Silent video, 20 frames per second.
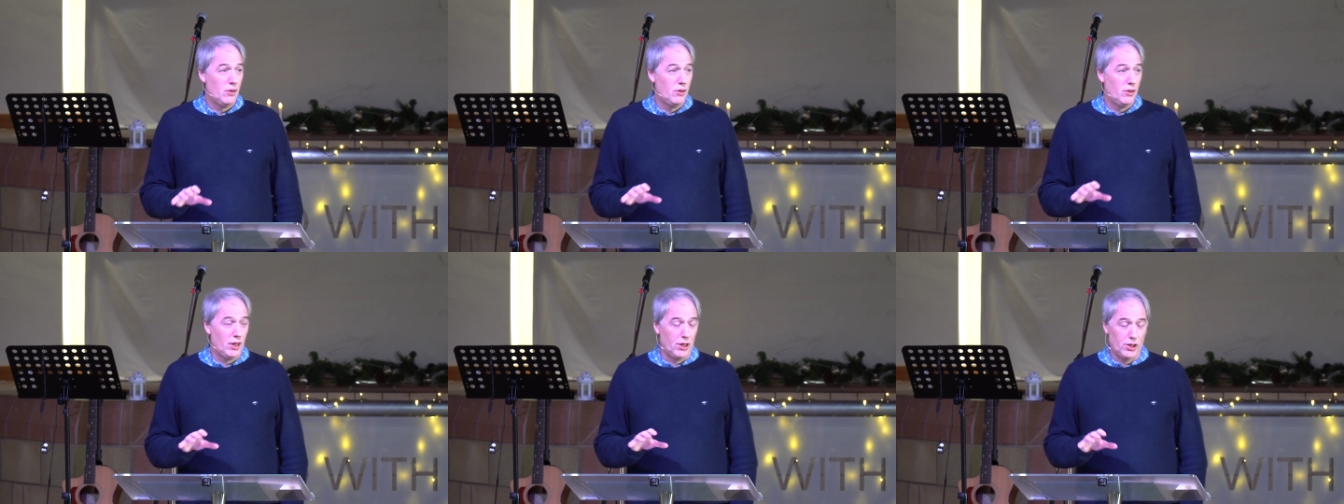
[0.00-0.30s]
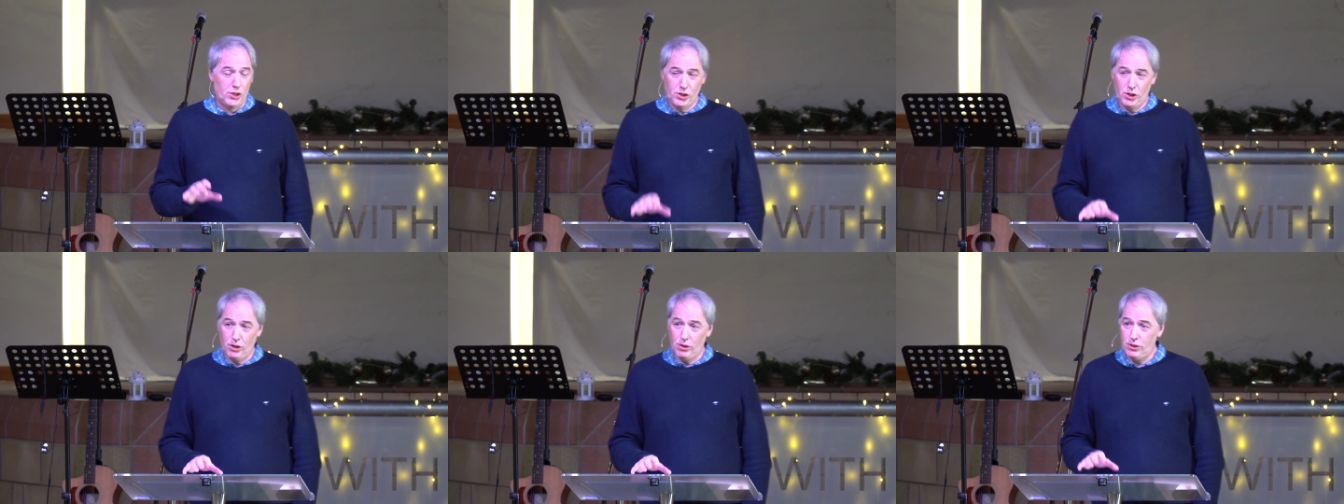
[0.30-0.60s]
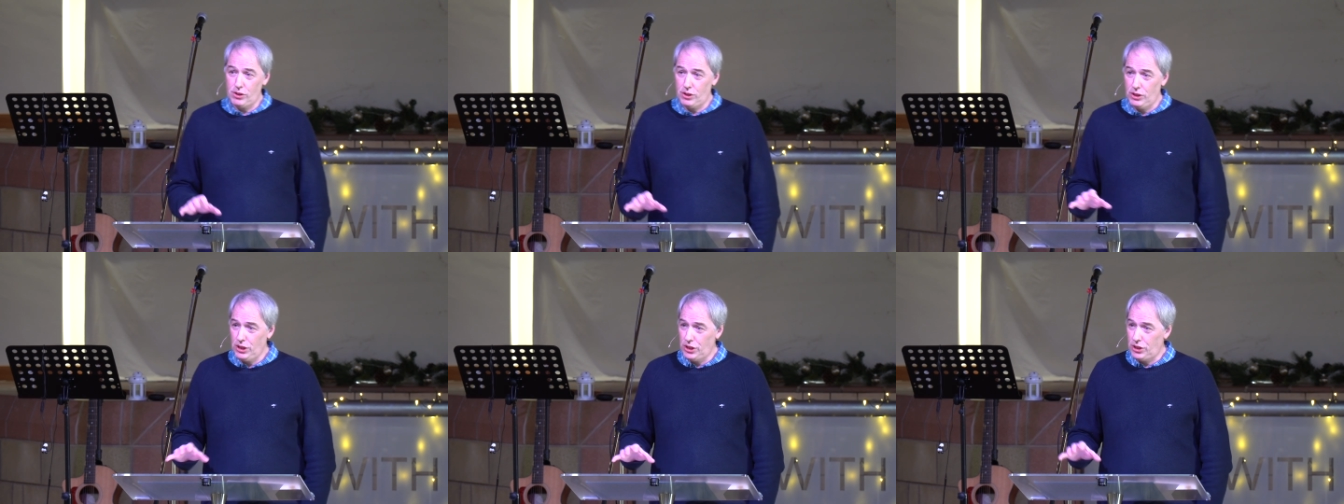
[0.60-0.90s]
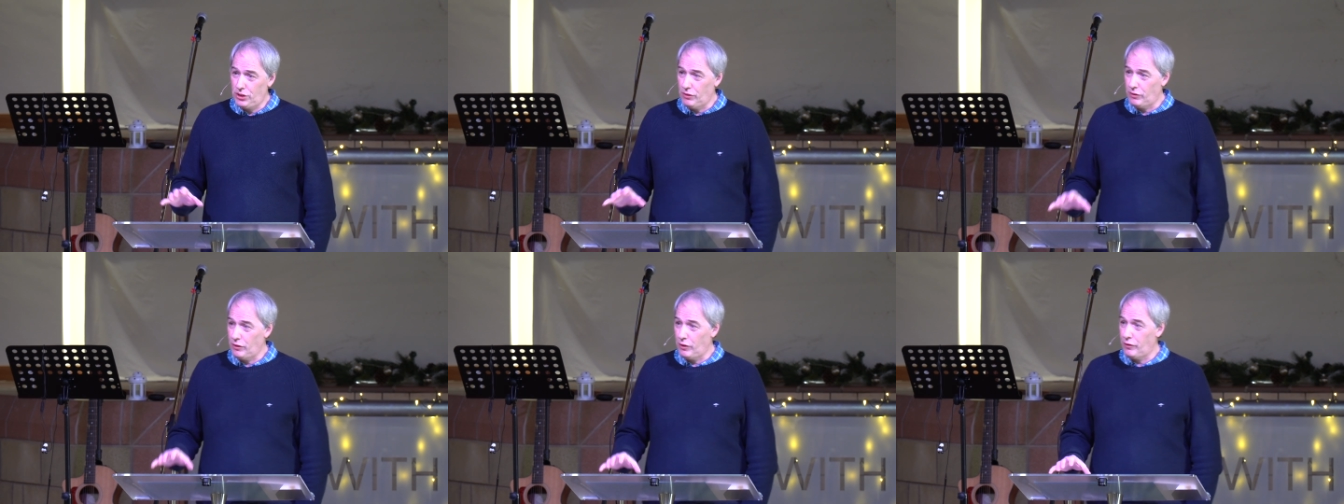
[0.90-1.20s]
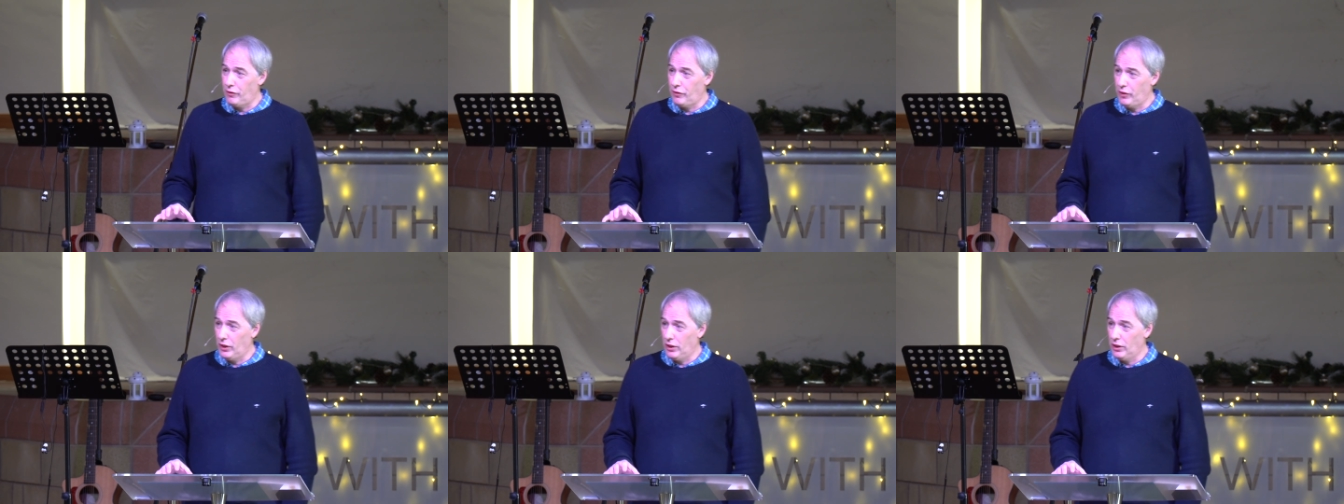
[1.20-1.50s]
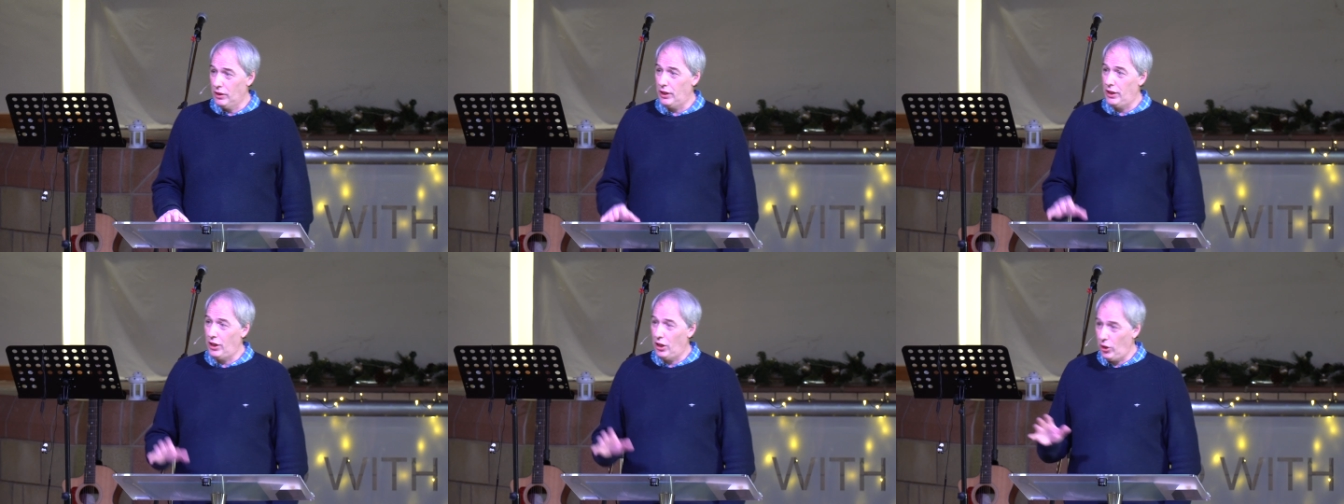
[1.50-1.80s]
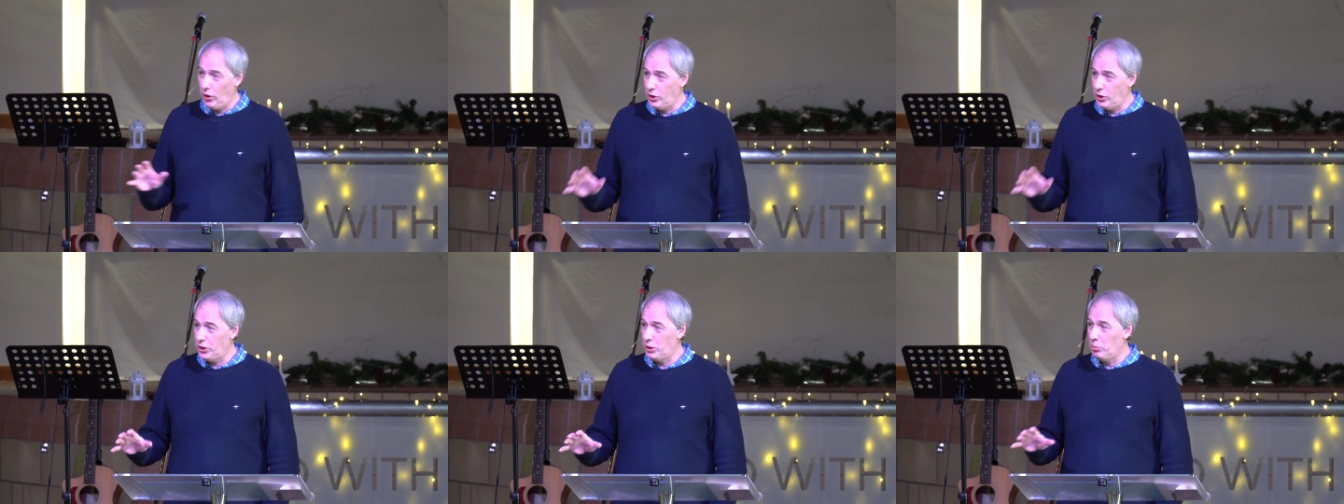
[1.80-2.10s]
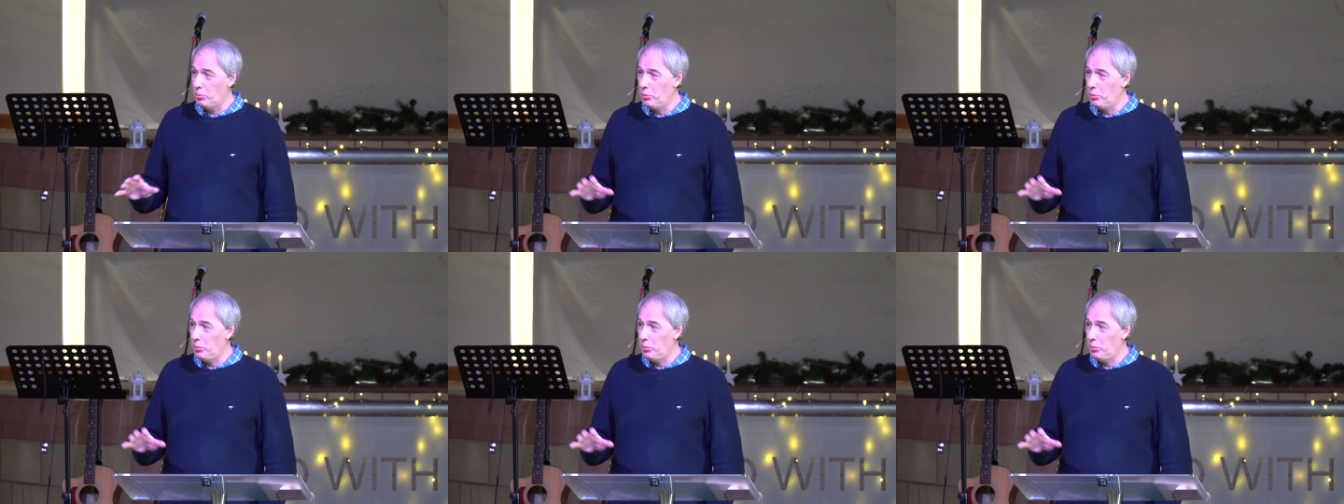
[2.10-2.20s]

that a church needs to fulfill, and how does a